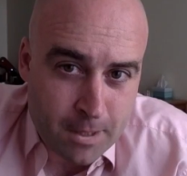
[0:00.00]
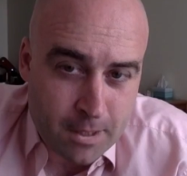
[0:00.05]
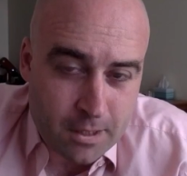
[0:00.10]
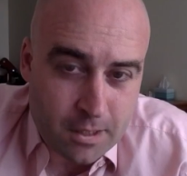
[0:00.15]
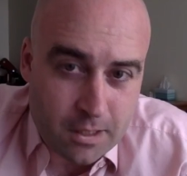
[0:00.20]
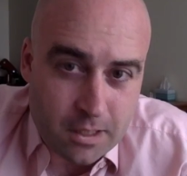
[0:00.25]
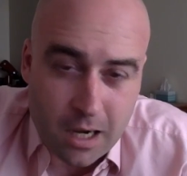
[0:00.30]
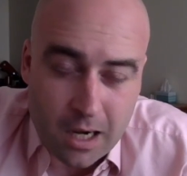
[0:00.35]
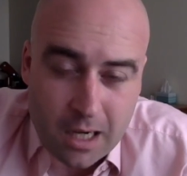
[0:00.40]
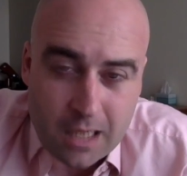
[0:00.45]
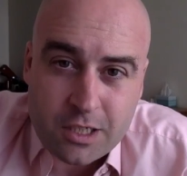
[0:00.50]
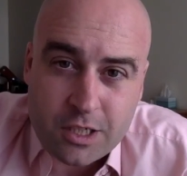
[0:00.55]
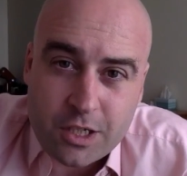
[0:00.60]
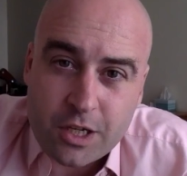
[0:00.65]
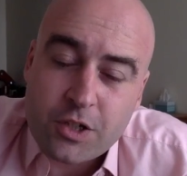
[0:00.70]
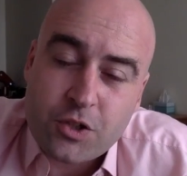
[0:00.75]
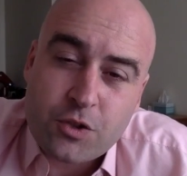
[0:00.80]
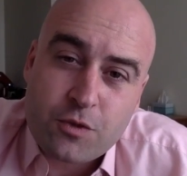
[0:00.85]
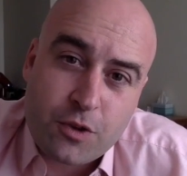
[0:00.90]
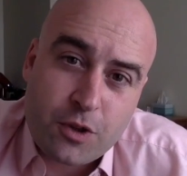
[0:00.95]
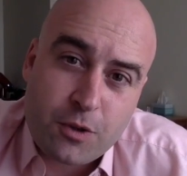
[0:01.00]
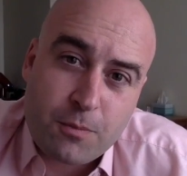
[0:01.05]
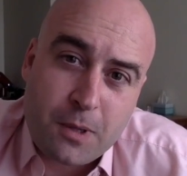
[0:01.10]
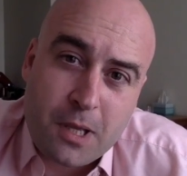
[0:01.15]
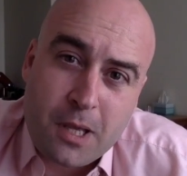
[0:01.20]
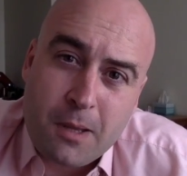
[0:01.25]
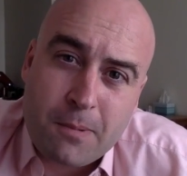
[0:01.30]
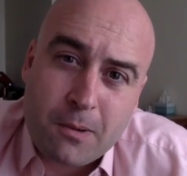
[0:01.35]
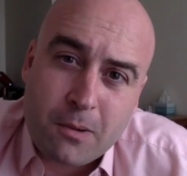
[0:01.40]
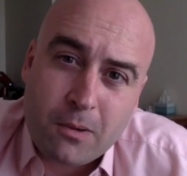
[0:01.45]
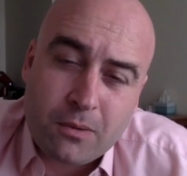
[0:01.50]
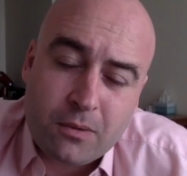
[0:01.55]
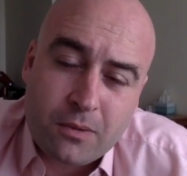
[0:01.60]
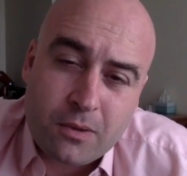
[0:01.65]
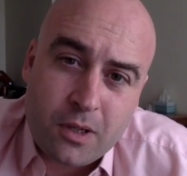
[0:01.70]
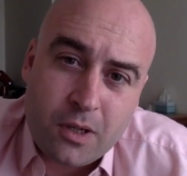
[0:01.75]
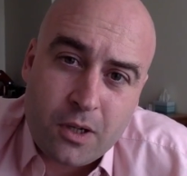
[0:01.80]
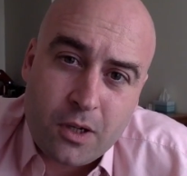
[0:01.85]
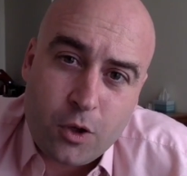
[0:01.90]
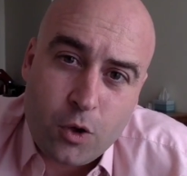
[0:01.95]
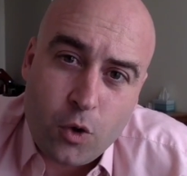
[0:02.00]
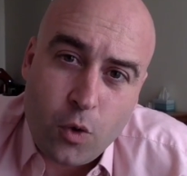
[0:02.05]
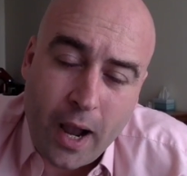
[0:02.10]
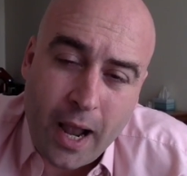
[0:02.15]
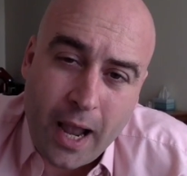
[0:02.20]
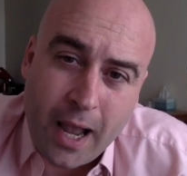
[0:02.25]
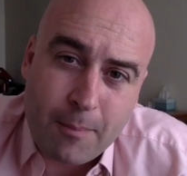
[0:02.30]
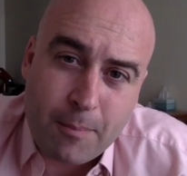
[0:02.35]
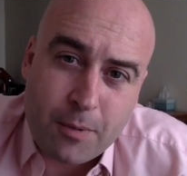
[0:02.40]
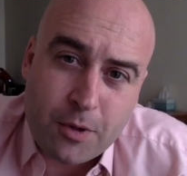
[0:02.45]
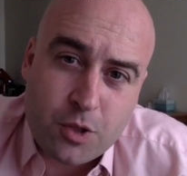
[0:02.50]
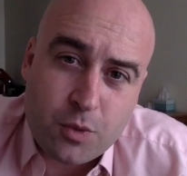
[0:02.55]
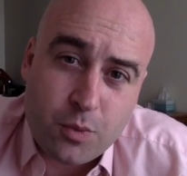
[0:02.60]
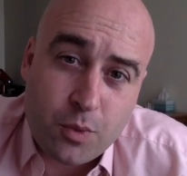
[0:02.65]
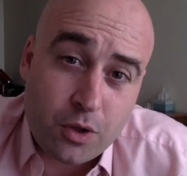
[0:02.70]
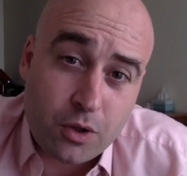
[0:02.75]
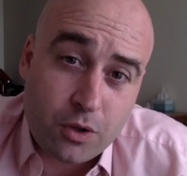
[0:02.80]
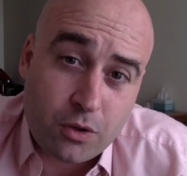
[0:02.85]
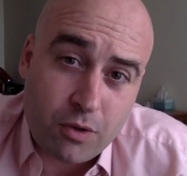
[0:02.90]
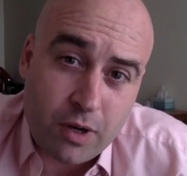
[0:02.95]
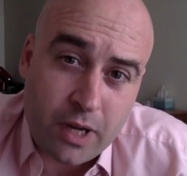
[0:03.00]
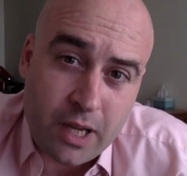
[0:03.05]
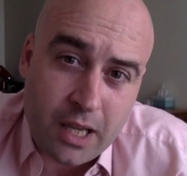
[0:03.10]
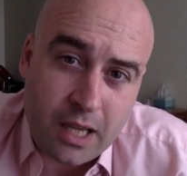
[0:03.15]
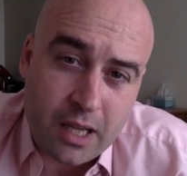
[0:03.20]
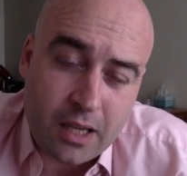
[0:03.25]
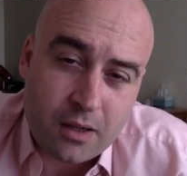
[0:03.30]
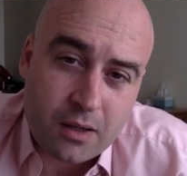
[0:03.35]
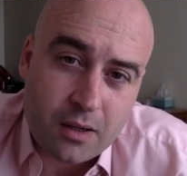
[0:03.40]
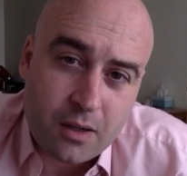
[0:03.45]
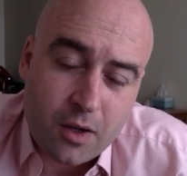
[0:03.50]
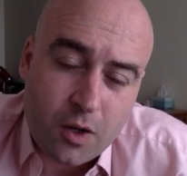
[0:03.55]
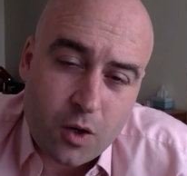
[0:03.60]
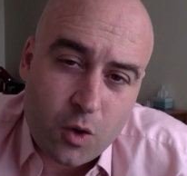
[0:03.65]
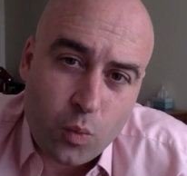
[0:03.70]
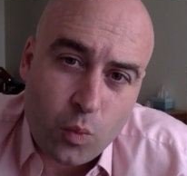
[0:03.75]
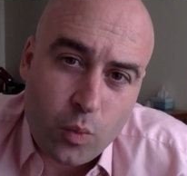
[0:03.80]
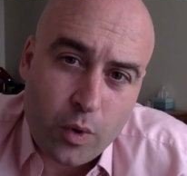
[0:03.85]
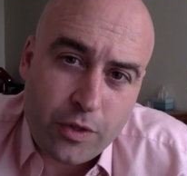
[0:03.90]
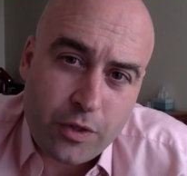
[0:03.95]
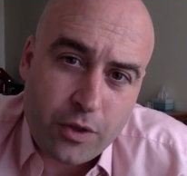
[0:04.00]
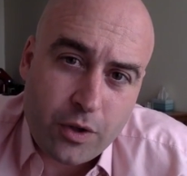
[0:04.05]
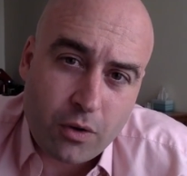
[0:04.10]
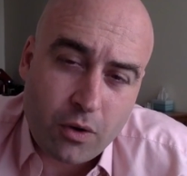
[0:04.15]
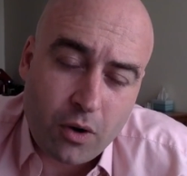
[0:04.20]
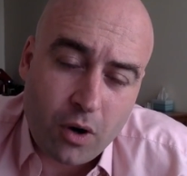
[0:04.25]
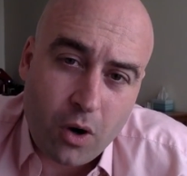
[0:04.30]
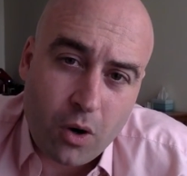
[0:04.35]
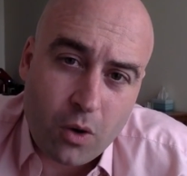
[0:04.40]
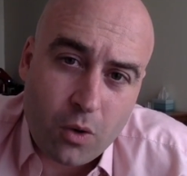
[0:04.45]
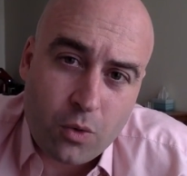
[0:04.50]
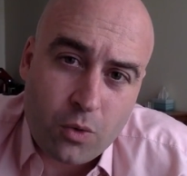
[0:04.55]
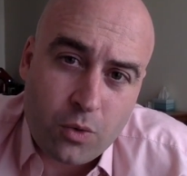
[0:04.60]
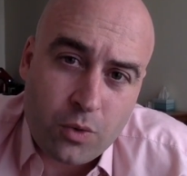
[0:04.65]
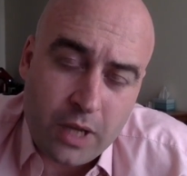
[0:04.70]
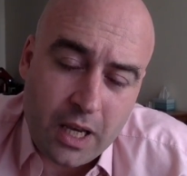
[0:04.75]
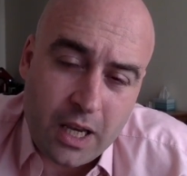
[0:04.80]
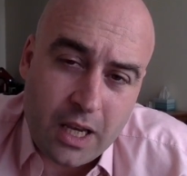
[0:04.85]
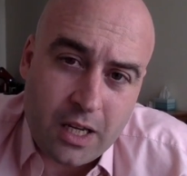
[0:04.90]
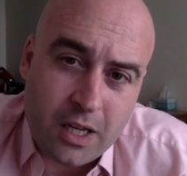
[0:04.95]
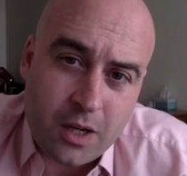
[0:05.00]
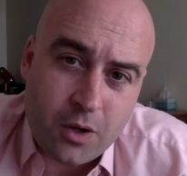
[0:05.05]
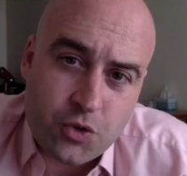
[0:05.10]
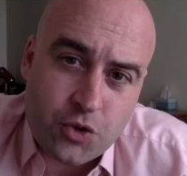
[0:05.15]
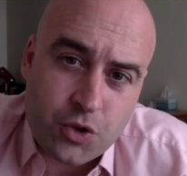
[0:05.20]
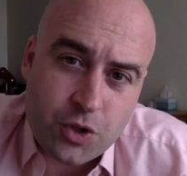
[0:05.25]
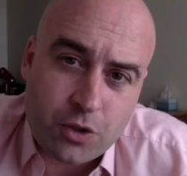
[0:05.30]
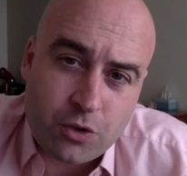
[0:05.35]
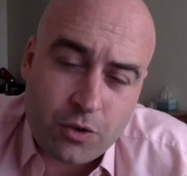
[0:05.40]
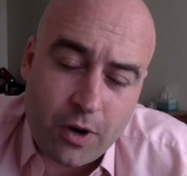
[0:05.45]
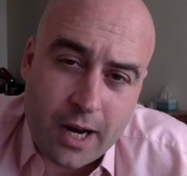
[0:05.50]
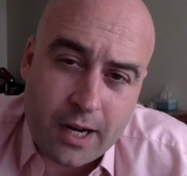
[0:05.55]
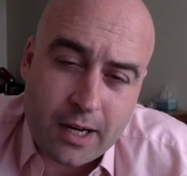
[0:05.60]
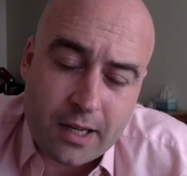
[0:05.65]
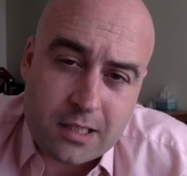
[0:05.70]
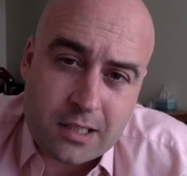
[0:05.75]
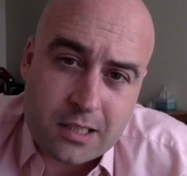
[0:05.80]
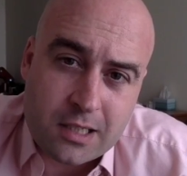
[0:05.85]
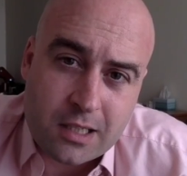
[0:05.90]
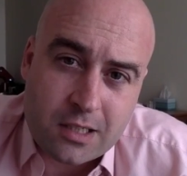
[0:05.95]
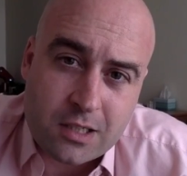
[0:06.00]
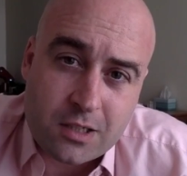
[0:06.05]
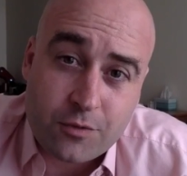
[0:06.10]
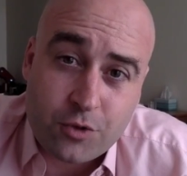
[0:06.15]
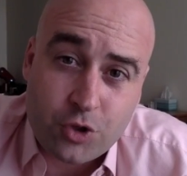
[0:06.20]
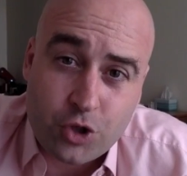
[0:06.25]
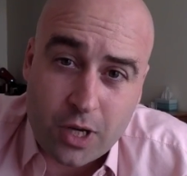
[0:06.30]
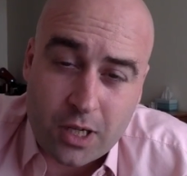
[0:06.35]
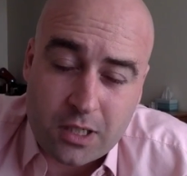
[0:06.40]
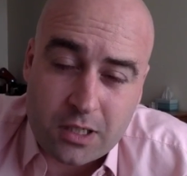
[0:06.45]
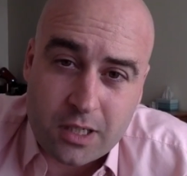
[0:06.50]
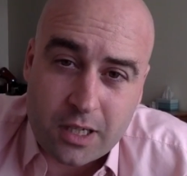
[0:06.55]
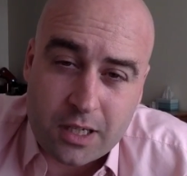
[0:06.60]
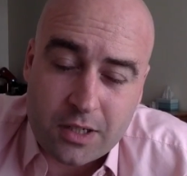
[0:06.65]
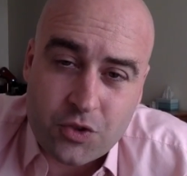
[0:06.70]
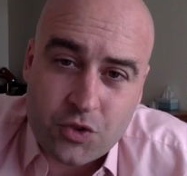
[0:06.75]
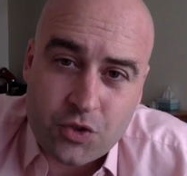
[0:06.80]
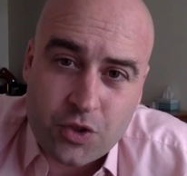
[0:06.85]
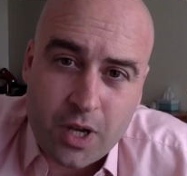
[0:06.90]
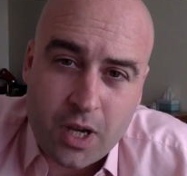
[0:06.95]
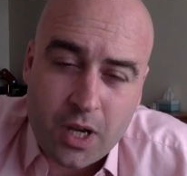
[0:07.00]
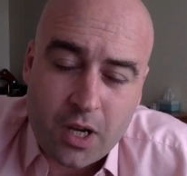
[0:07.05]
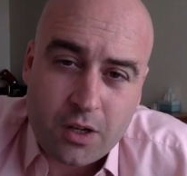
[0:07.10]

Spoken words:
not just for the people who happen to agree with your own idiosyncratic sense of justice,